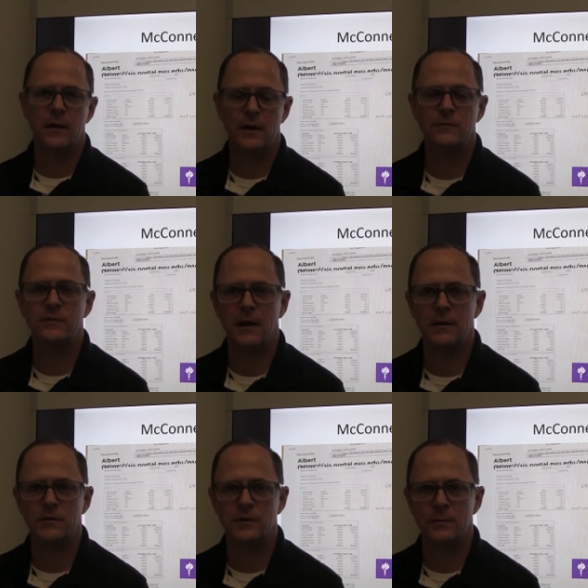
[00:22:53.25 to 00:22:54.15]
of
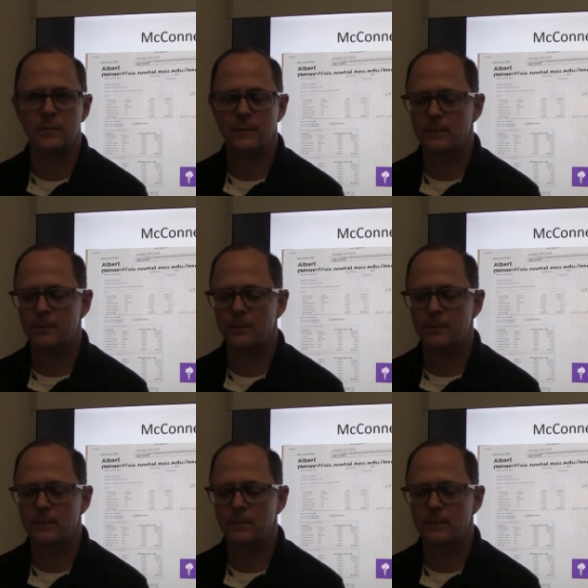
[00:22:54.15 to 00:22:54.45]
scholarships.